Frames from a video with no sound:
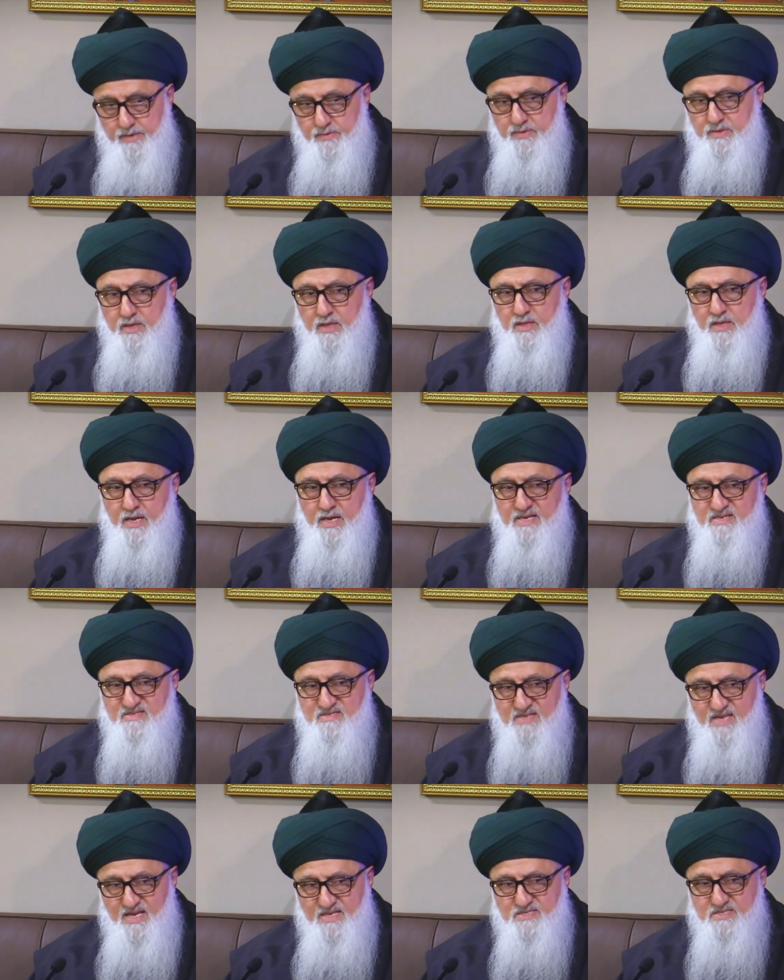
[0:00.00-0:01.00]
When Allah has
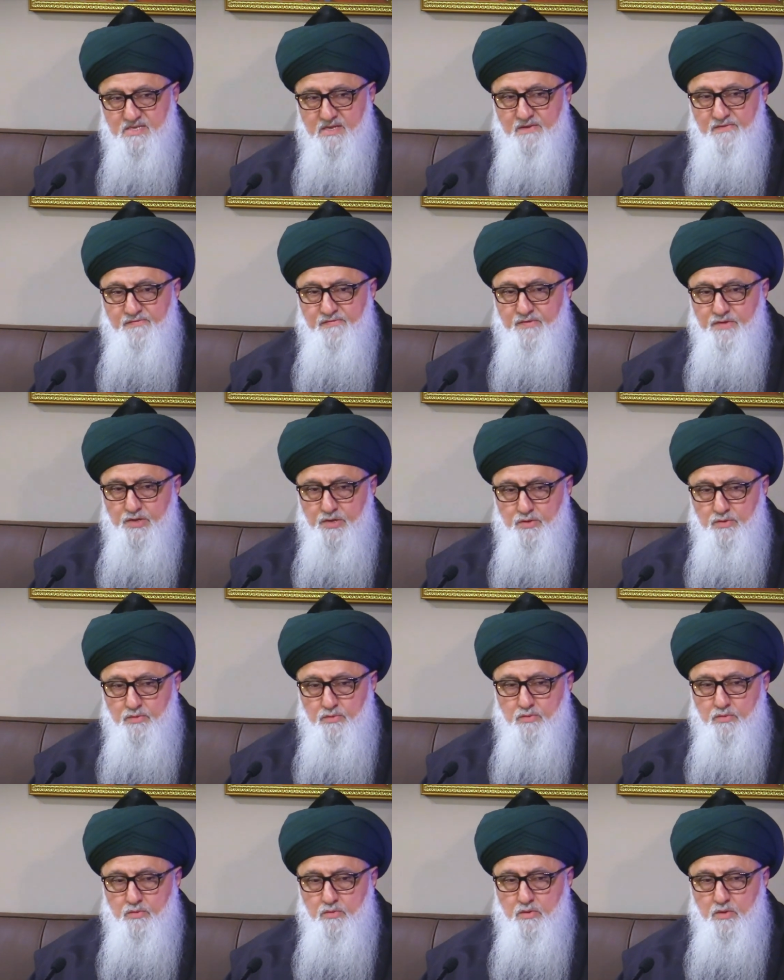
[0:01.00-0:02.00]
destined for
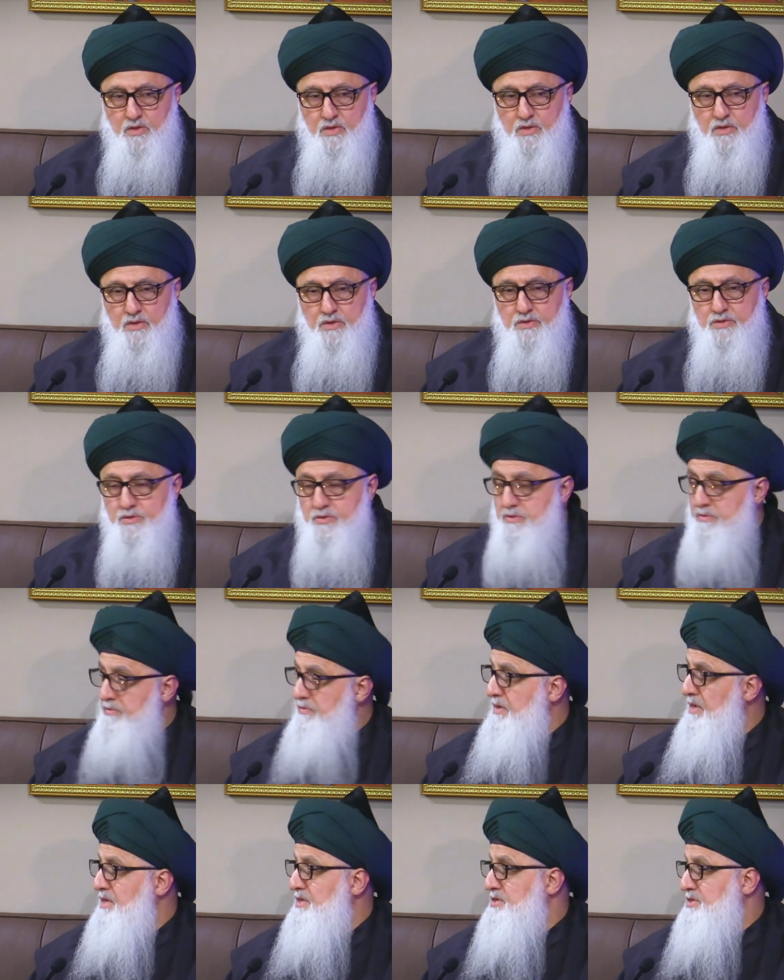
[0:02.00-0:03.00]
you to
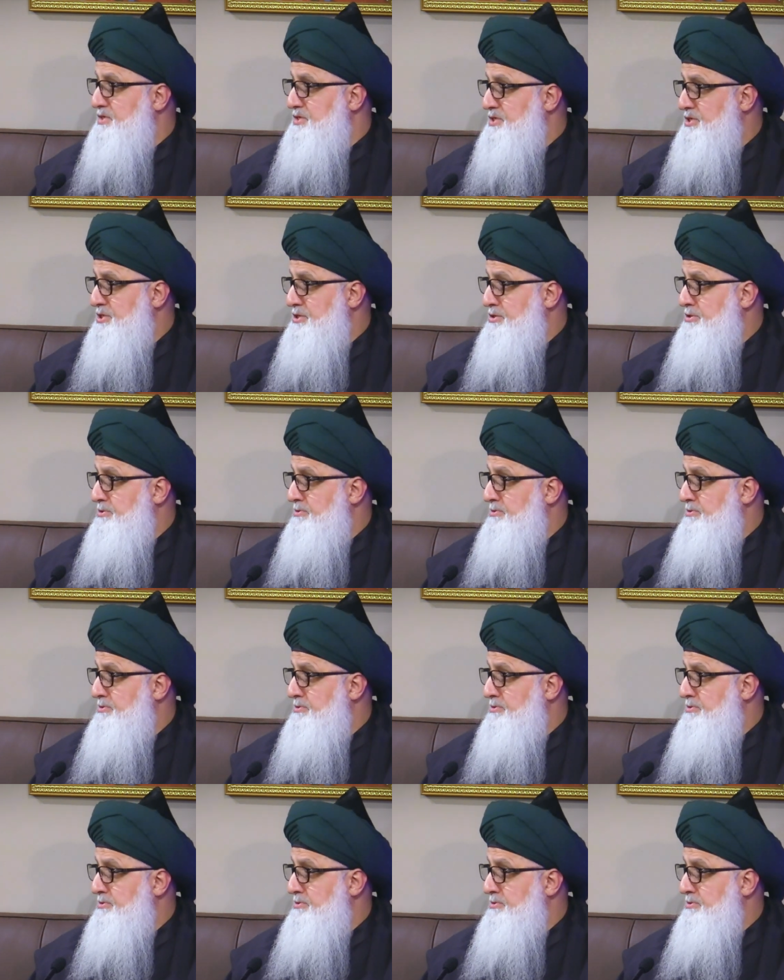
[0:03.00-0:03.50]
reach